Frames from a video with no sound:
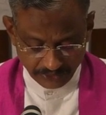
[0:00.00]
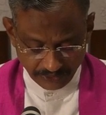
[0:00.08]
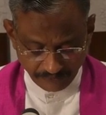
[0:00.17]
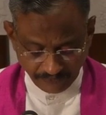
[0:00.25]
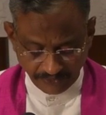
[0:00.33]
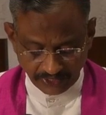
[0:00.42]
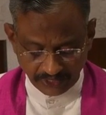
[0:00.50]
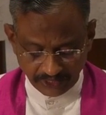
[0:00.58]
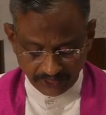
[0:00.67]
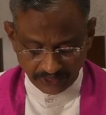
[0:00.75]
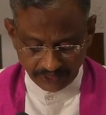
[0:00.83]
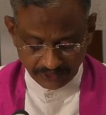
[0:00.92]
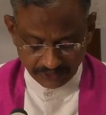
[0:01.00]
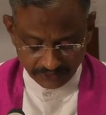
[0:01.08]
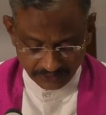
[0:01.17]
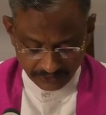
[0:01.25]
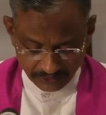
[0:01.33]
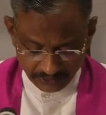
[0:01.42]
And finally,
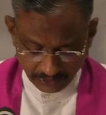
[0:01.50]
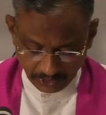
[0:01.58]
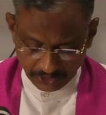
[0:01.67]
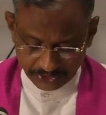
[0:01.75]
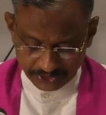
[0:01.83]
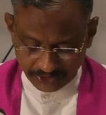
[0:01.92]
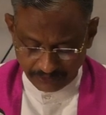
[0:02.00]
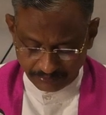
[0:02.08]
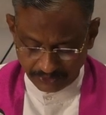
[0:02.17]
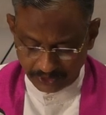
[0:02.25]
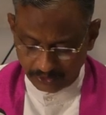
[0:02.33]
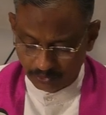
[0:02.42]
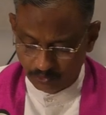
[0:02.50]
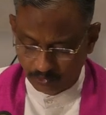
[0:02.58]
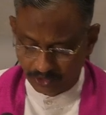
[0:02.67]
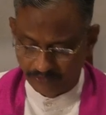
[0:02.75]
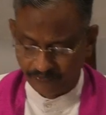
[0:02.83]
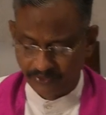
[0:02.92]
last chapter,
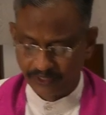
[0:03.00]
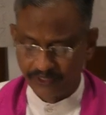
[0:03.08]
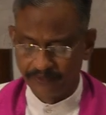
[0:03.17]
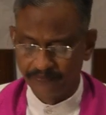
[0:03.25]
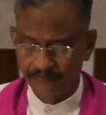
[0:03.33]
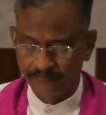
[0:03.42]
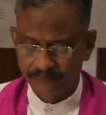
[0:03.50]
one verse.